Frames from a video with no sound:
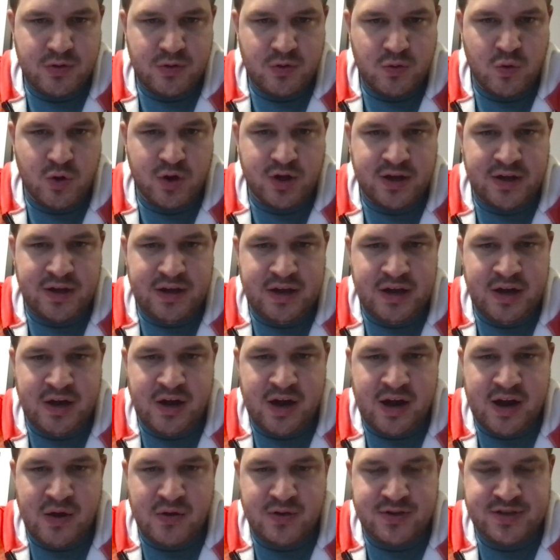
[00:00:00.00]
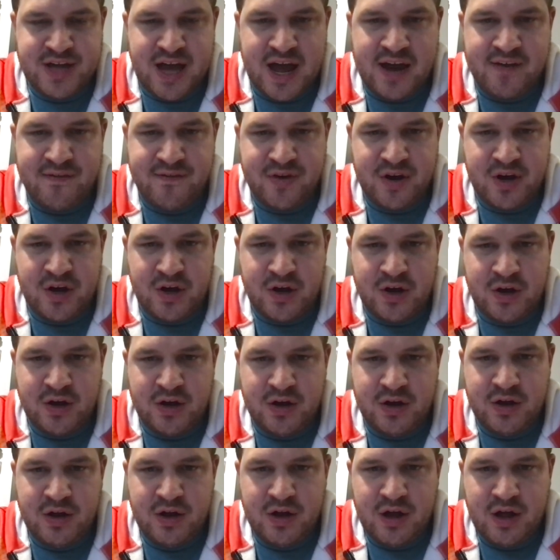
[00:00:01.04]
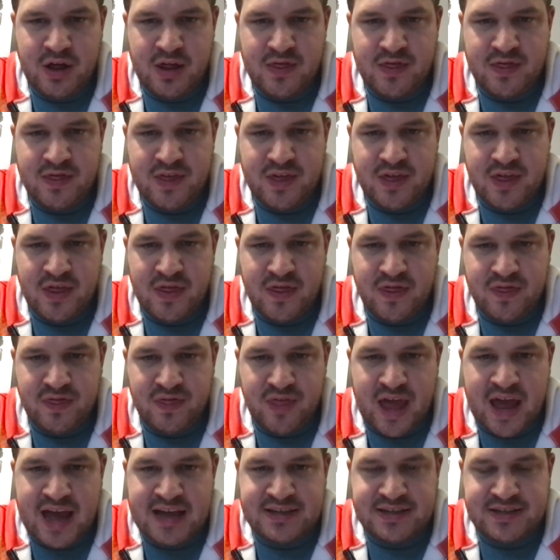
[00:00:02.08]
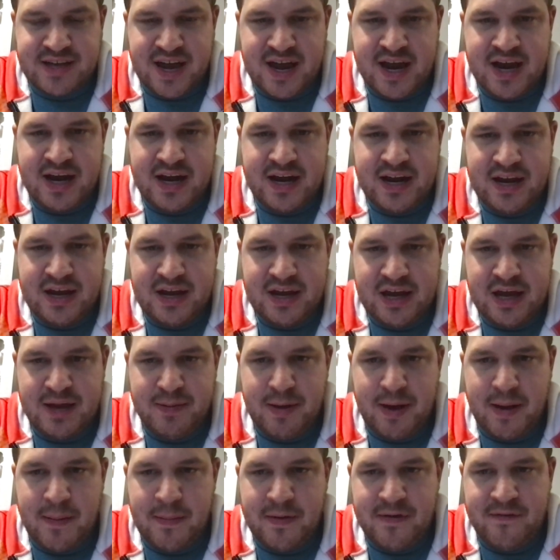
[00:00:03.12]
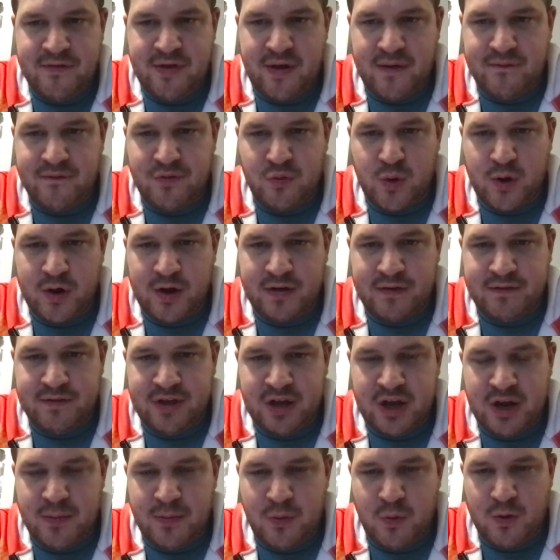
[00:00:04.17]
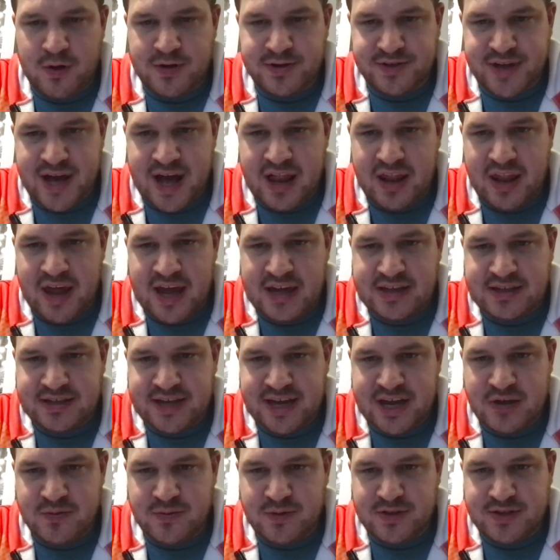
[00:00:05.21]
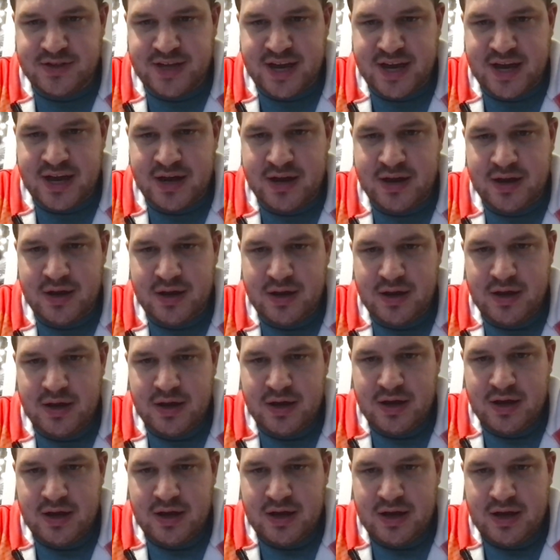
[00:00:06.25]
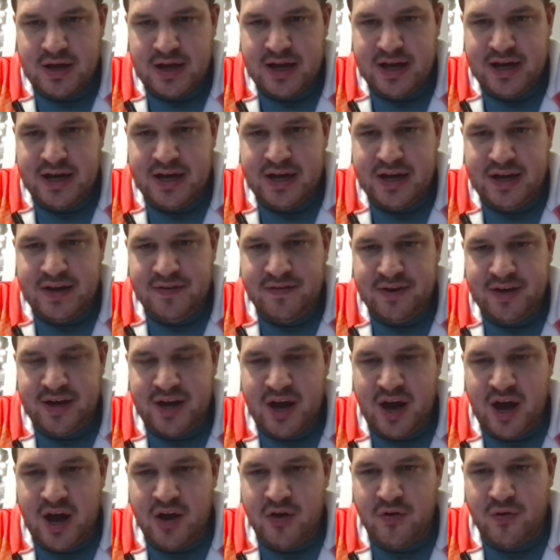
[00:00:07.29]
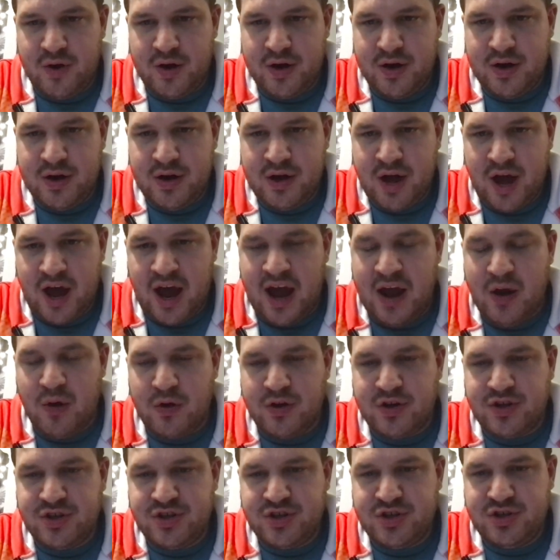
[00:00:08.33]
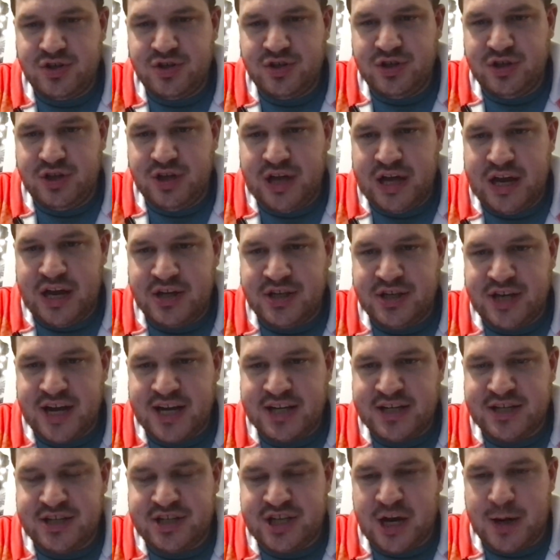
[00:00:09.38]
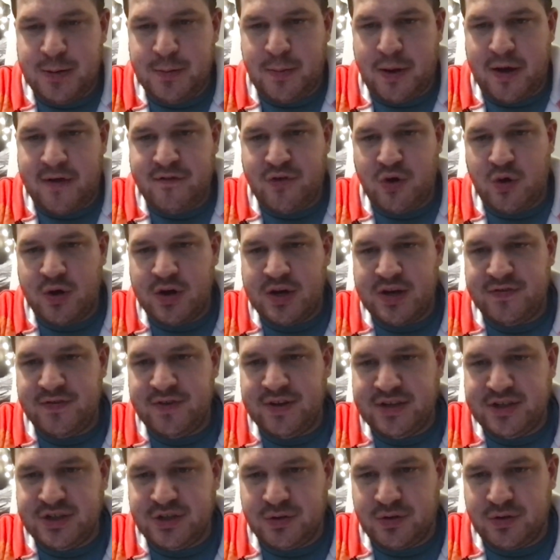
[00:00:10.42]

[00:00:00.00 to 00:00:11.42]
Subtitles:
rookie year, it was not very good. Last night, he might be felt for rookie of the year, but was not last night, as we said. He didn't even get 100. I get a chance to change my vote if he